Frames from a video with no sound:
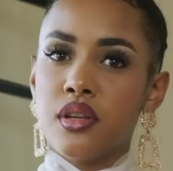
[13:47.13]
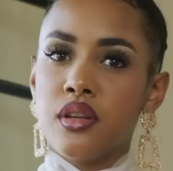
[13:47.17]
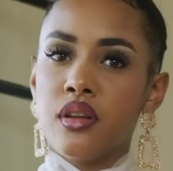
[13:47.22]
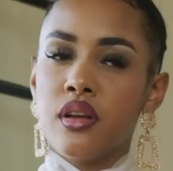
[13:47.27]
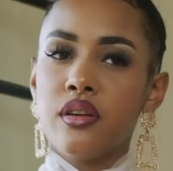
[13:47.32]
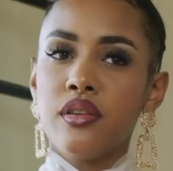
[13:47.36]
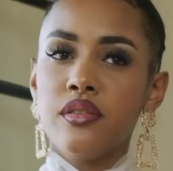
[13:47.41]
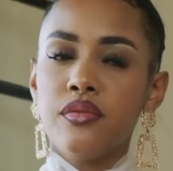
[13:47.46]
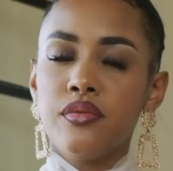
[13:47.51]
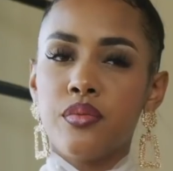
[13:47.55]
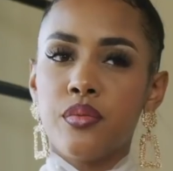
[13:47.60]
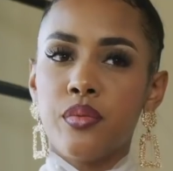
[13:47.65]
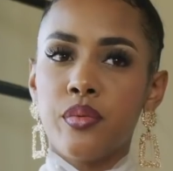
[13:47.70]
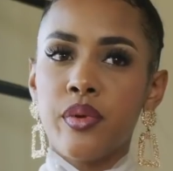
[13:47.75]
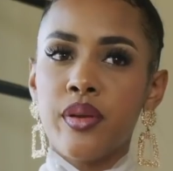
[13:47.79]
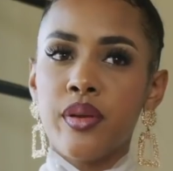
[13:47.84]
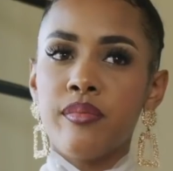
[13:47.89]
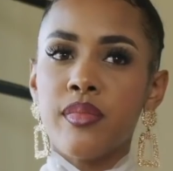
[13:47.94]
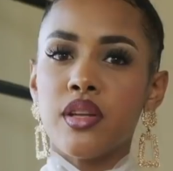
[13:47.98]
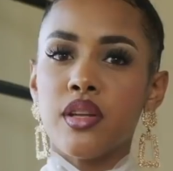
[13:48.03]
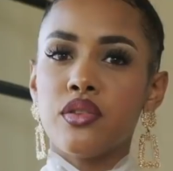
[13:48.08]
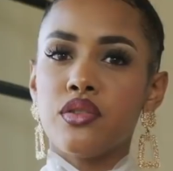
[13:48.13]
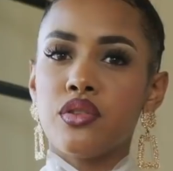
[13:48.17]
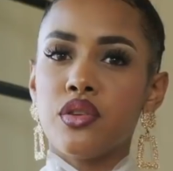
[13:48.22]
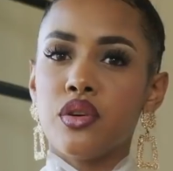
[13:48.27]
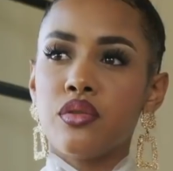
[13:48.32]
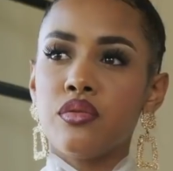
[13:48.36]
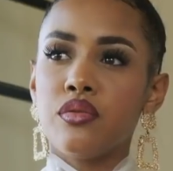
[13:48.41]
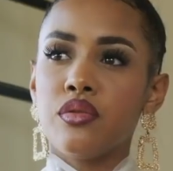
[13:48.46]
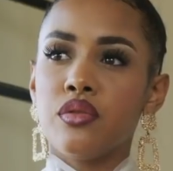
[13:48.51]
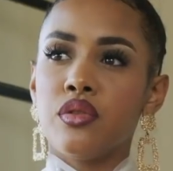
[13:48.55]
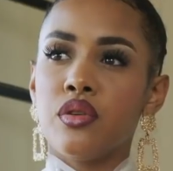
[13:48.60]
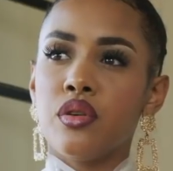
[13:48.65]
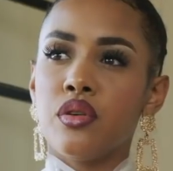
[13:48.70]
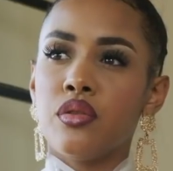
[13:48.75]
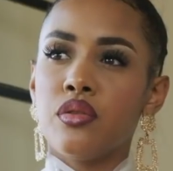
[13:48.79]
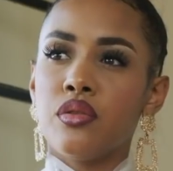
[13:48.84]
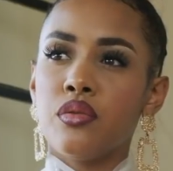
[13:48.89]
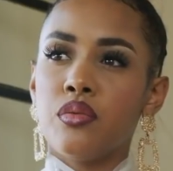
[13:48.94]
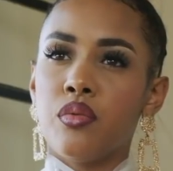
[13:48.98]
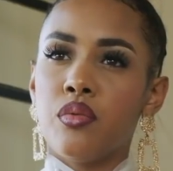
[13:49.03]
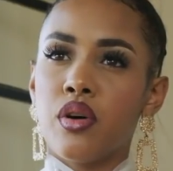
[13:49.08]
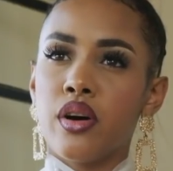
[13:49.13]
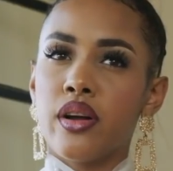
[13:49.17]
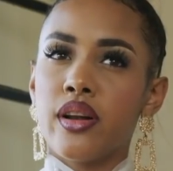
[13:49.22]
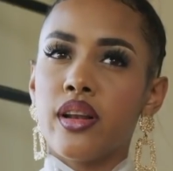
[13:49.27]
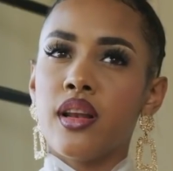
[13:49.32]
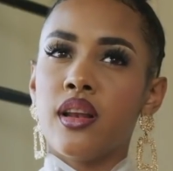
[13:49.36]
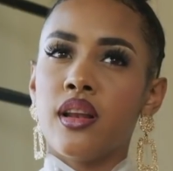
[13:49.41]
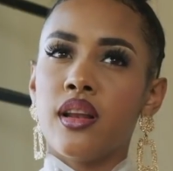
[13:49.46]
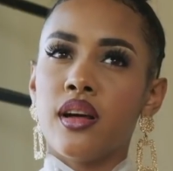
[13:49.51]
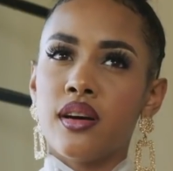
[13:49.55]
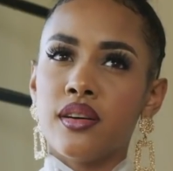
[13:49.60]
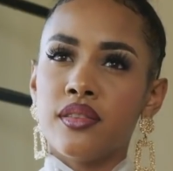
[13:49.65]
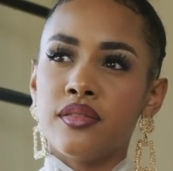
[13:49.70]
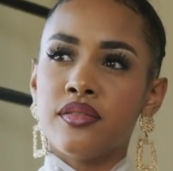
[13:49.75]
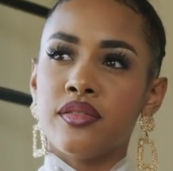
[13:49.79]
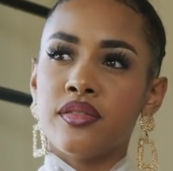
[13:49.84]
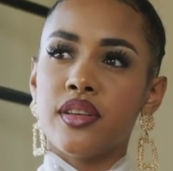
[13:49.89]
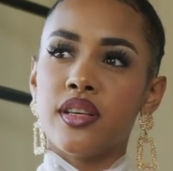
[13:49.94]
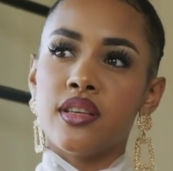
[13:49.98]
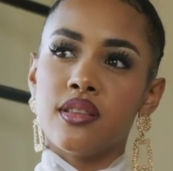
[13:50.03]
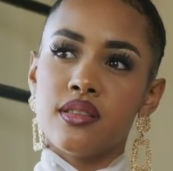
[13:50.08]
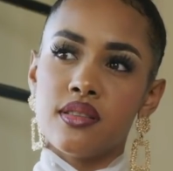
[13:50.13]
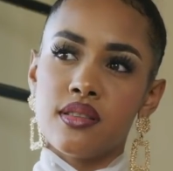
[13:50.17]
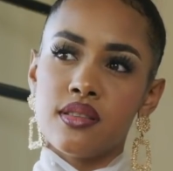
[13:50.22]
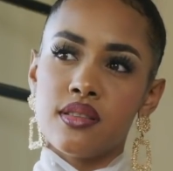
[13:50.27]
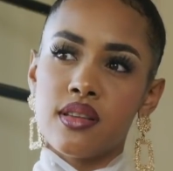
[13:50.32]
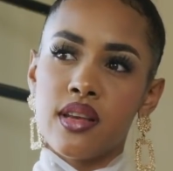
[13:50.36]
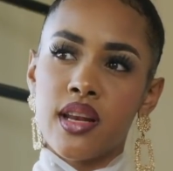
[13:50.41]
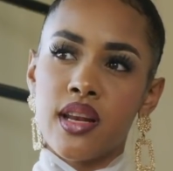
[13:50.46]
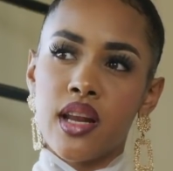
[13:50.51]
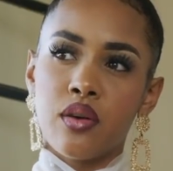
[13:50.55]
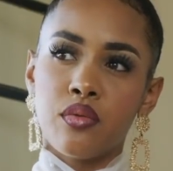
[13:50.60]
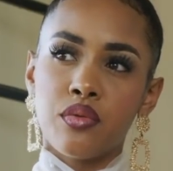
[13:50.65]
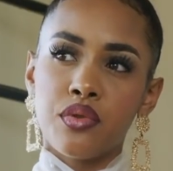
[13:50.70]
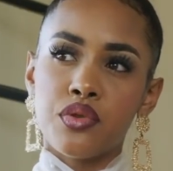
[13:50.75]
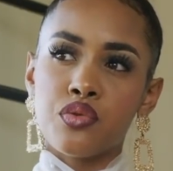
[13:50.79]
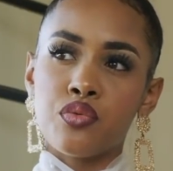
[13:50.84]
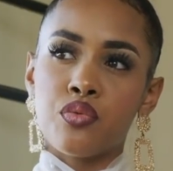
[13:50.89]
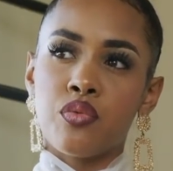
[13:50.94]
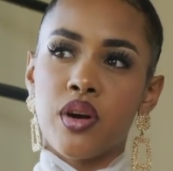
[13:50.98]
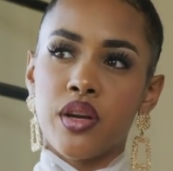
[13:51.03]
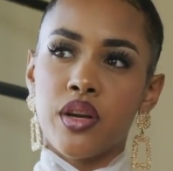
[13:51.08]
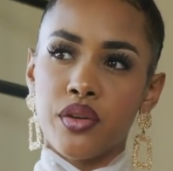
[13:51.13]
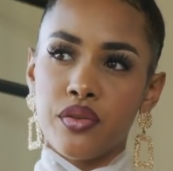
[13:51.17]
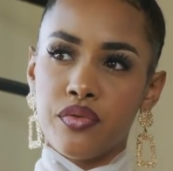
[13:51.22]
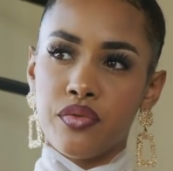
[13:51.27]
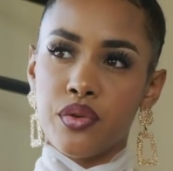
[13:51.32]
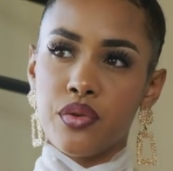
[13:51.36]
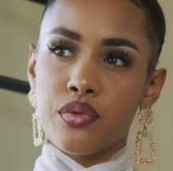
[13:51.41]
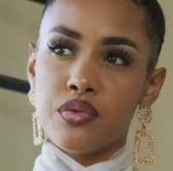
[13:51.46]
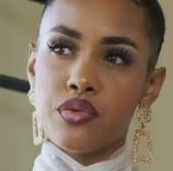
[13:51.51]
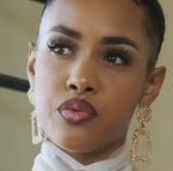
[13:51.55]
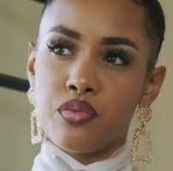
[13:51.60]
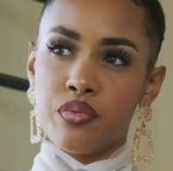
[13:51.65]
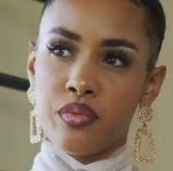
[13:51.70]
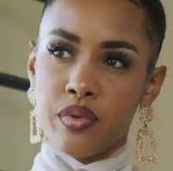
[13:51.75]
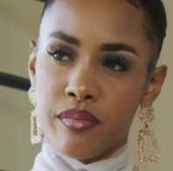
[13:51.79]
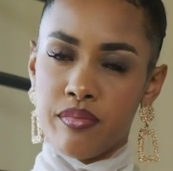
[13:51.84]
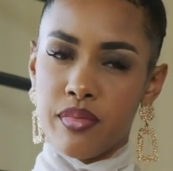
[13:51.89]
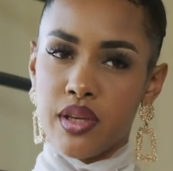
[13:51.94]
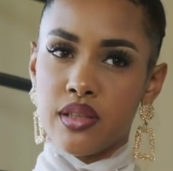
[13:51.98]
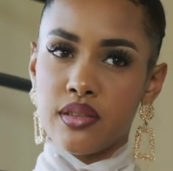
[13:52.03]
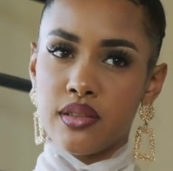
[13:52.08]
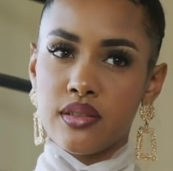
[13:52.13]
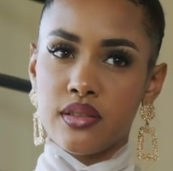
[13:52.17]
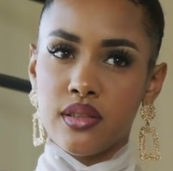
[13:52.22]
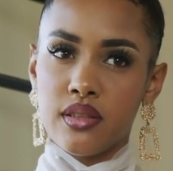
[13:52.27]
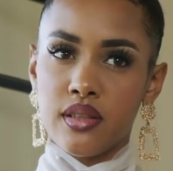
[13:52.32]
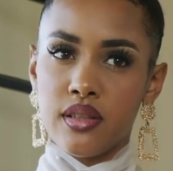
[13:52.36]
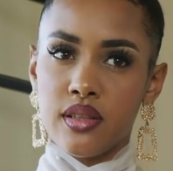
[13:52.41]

A lot of women don't know what love is, and I was one of those women.